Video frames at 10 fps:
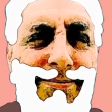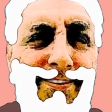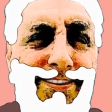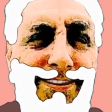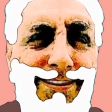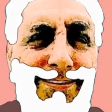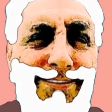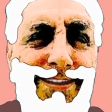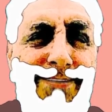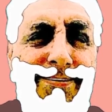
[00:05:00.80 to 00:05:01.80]
wearing
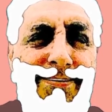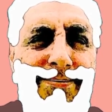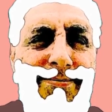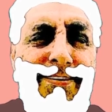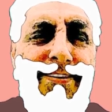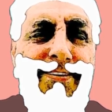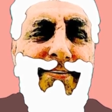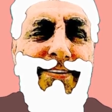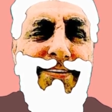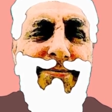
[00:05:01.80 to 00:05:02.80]
a mask,
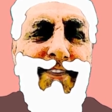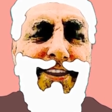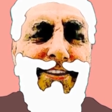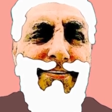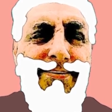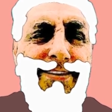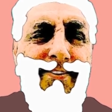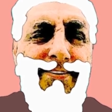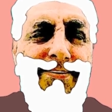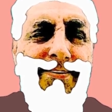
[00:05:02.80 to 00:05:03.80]
being required to
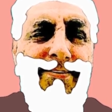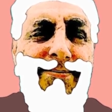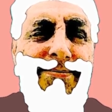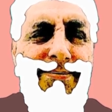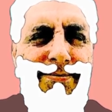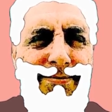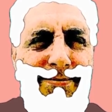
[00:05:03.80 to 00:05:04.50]
wear one.